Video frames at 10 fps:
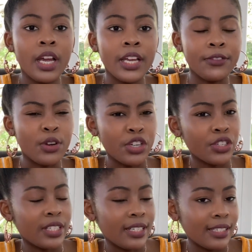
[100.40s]
if you're
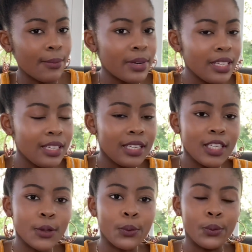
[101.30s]
interested in
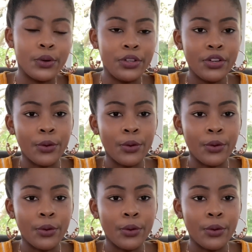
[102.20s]
somebody, or